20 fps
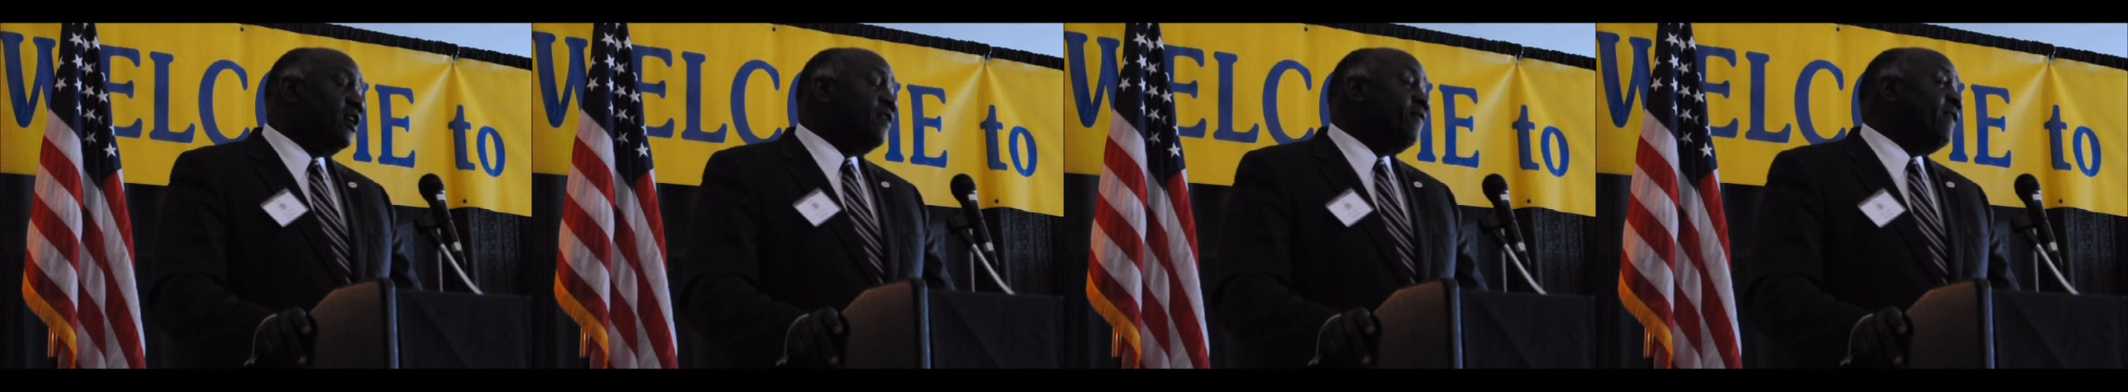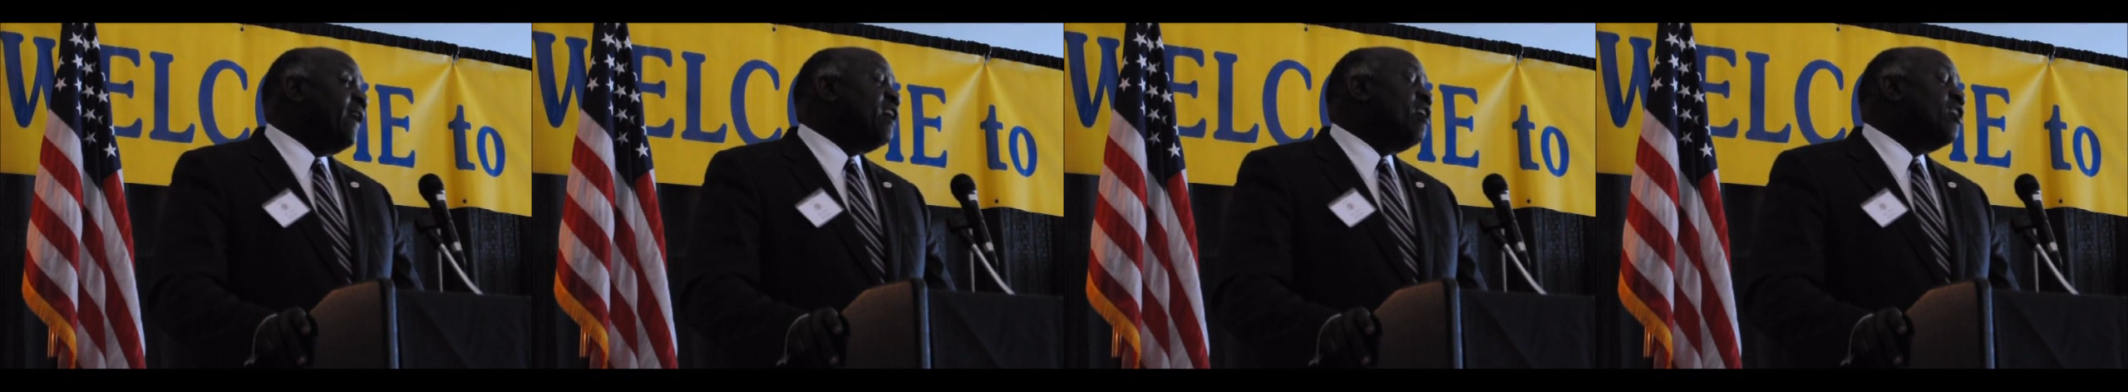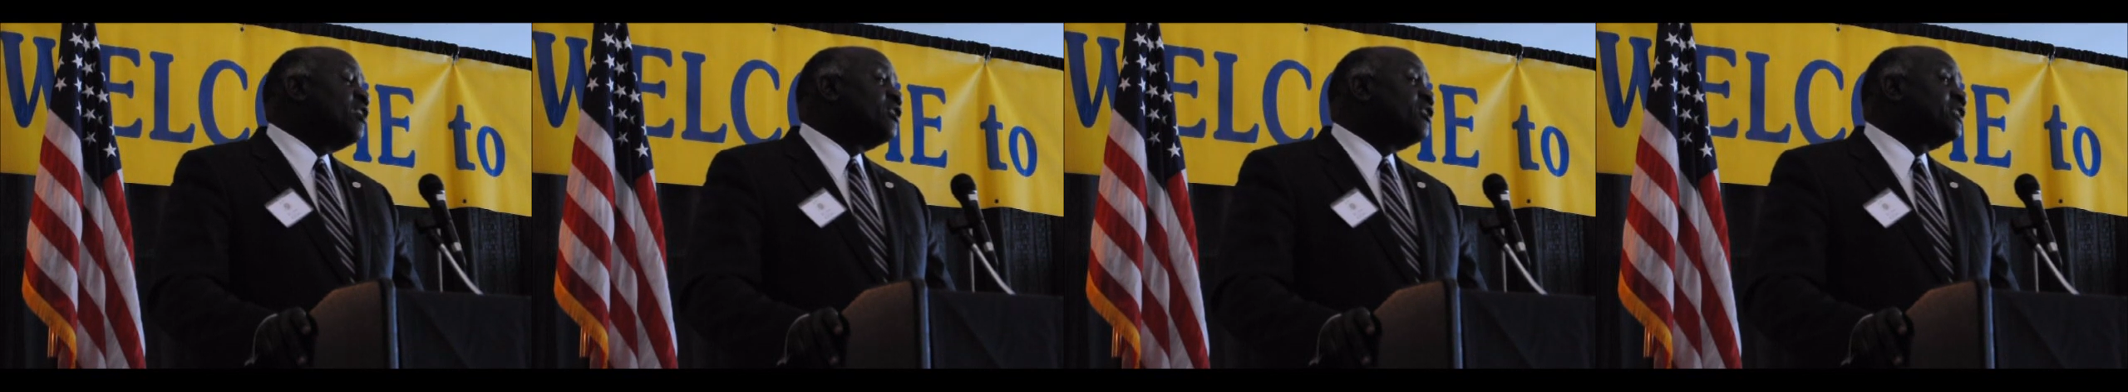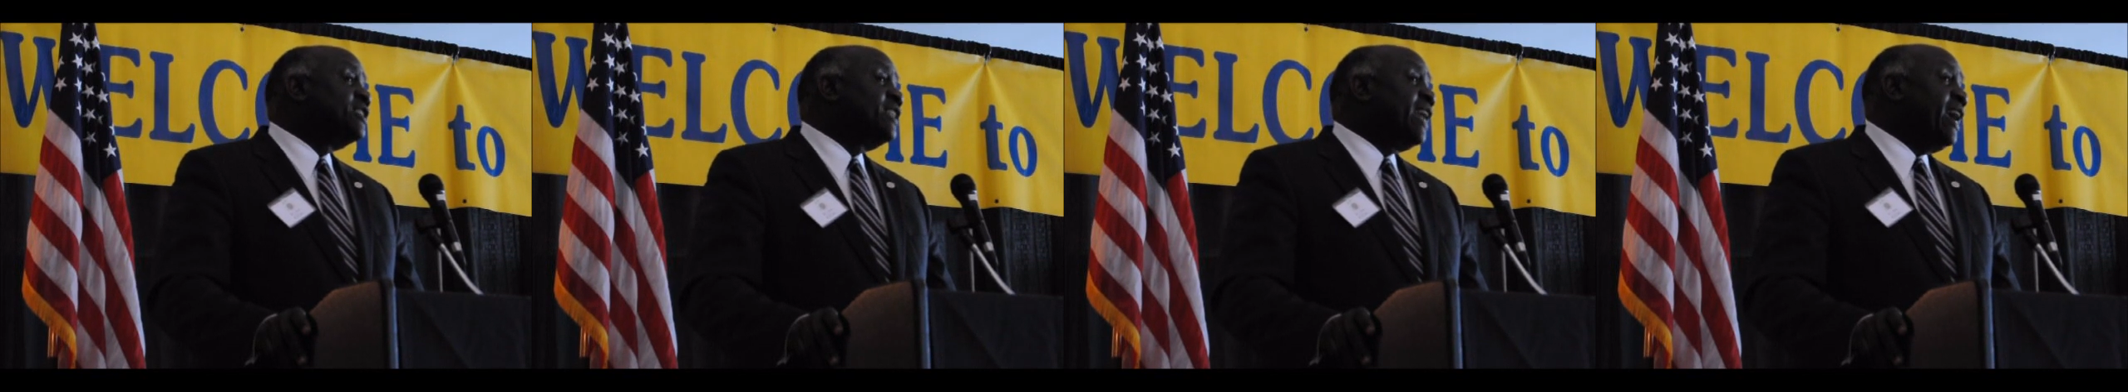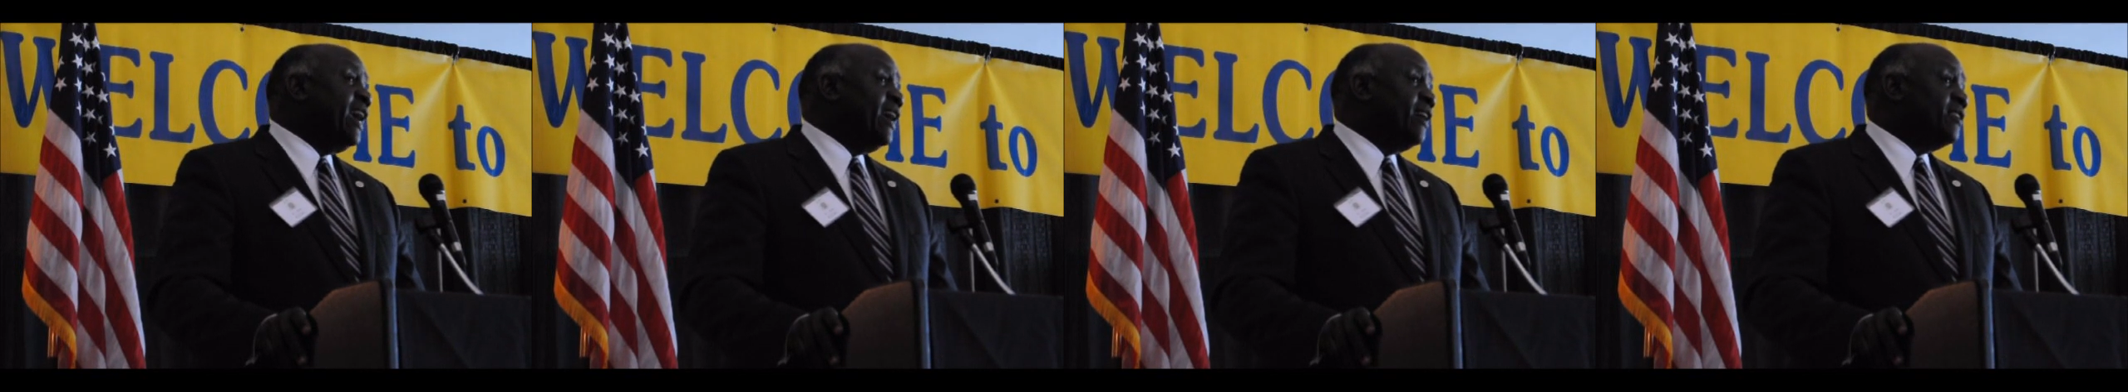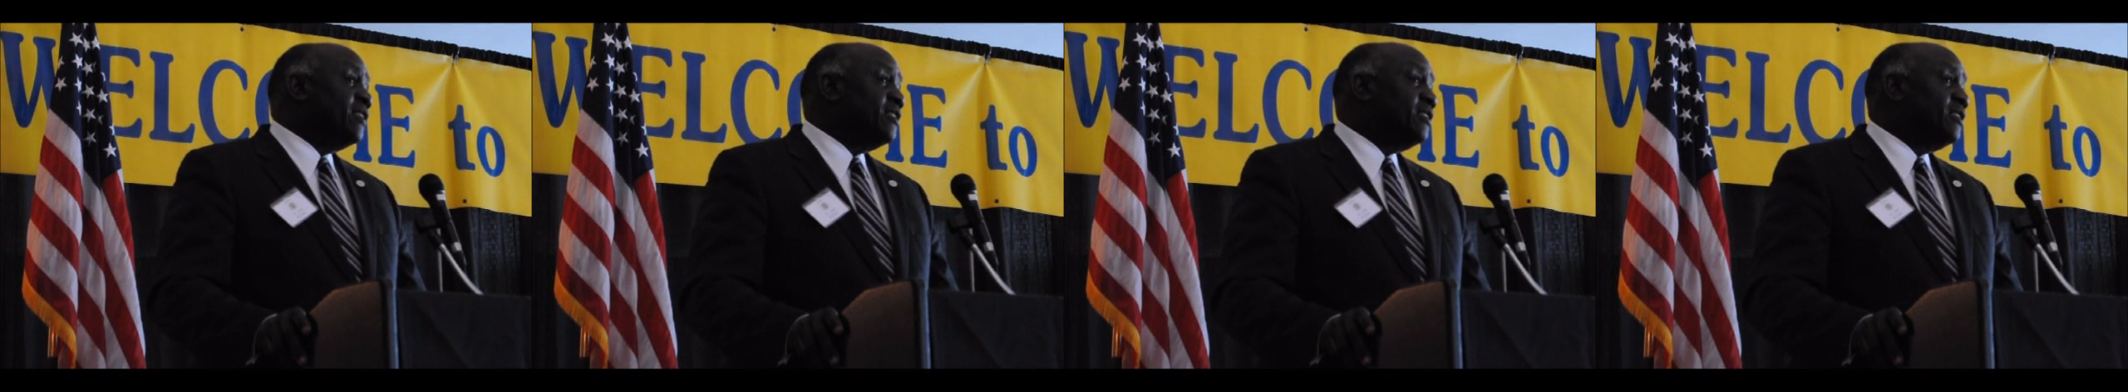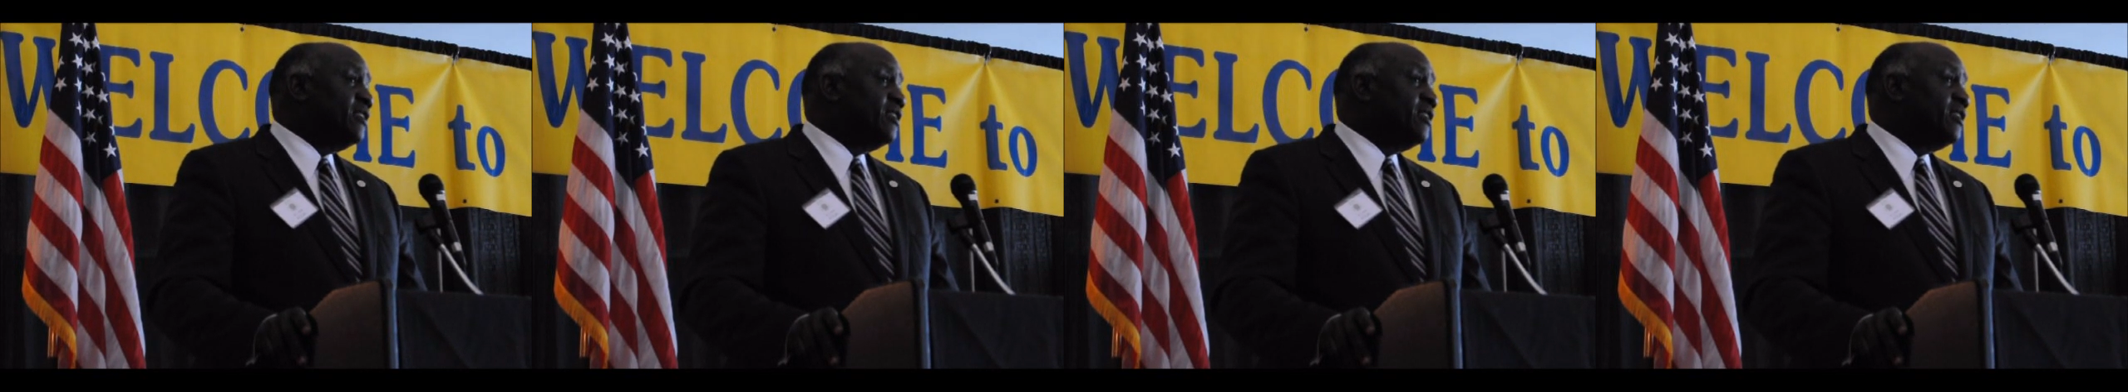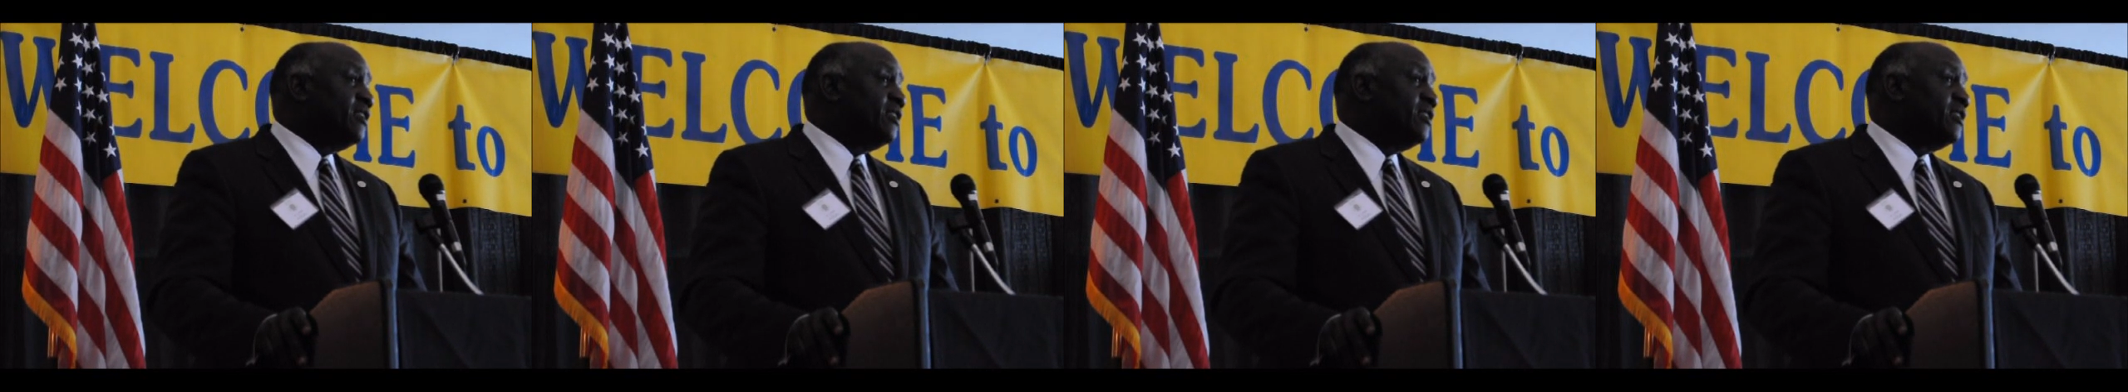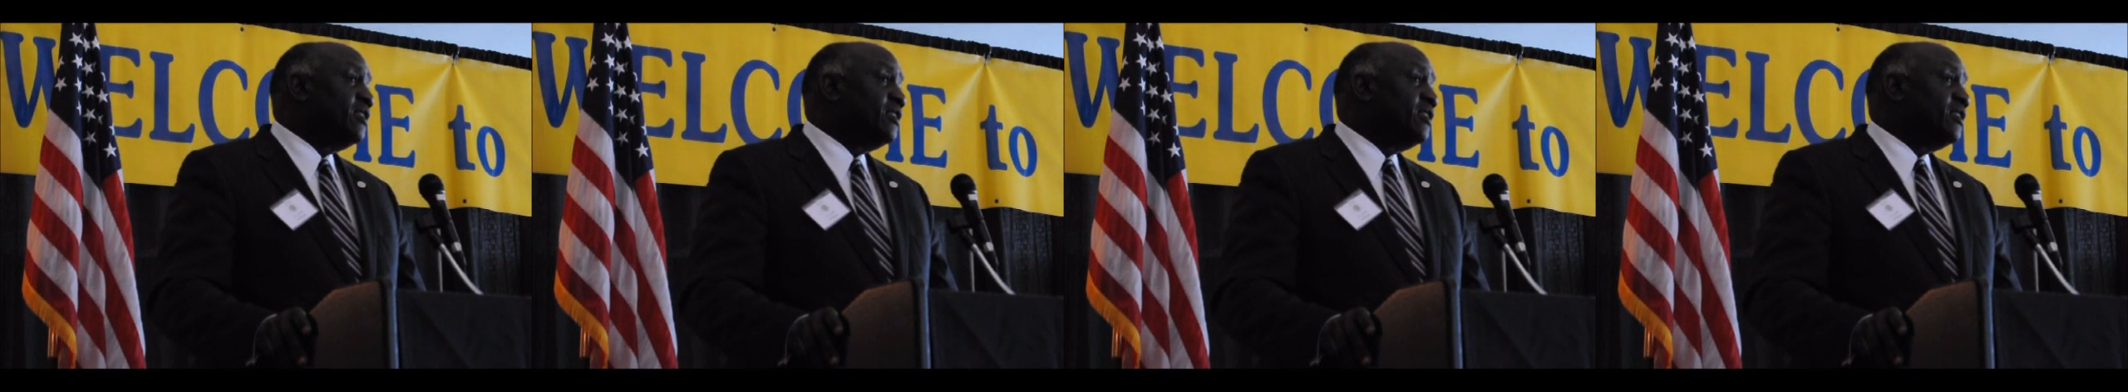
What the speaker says: They understand